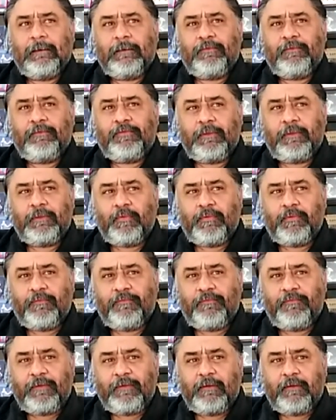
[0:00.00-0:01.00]
So they
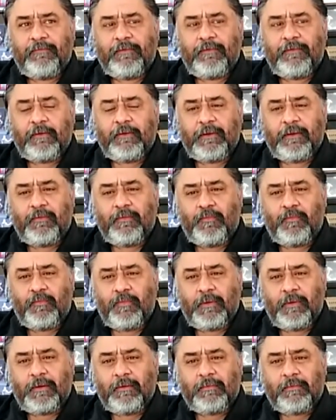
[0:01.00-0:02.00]
were very, very
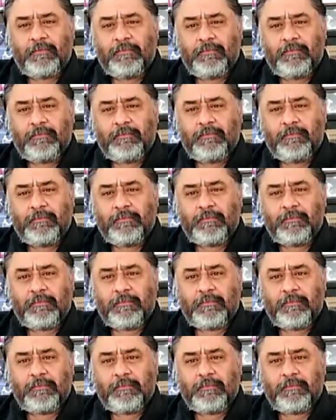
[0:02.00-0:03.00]
well
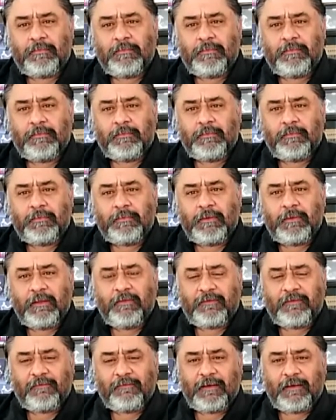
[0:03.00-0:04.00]
in
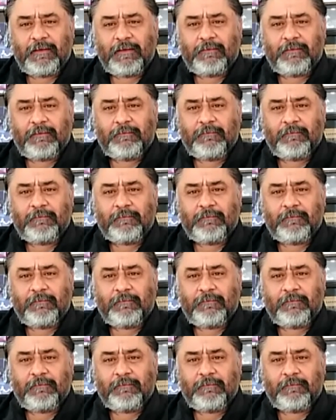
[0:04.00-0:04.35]
Savate.